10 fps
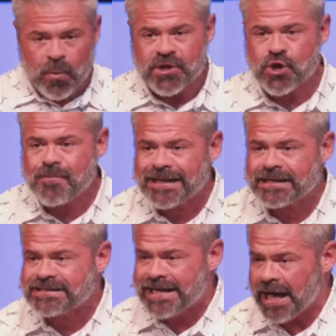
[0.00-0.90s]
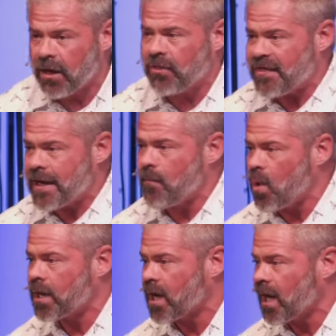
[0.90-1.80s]
But when you begin to tell
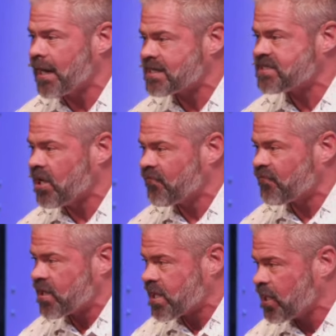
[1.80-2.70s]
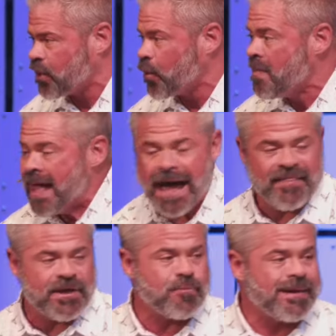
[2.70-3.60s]
them what God has done for you,
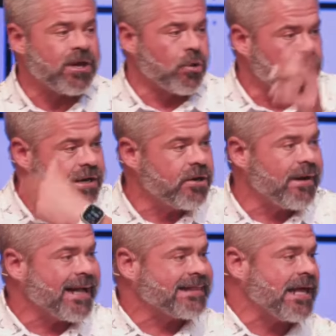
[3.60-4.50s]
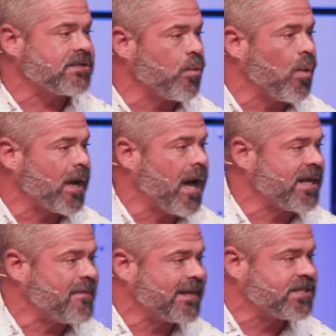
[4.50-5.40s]
and then you begin to redirect that to what
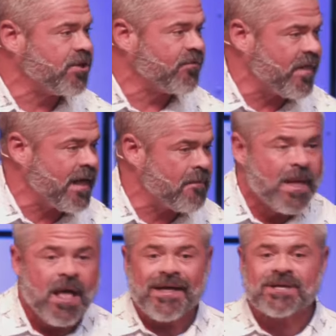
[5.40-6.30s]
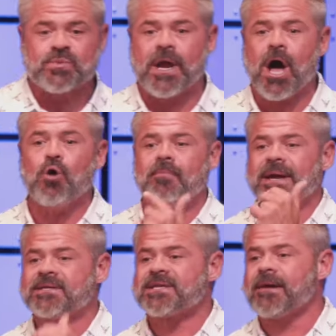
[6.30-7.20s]
God is about to do for them, that's when
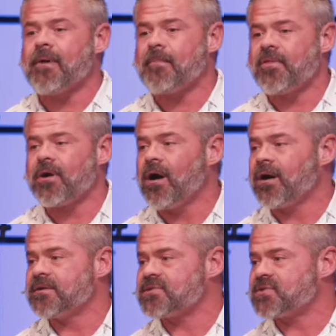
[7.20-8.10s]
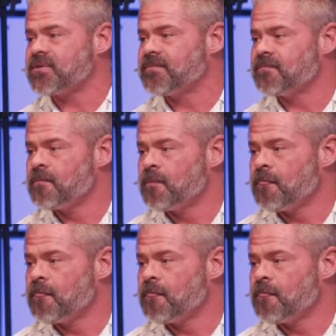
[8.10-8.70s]
hope begins to come up in their hearts.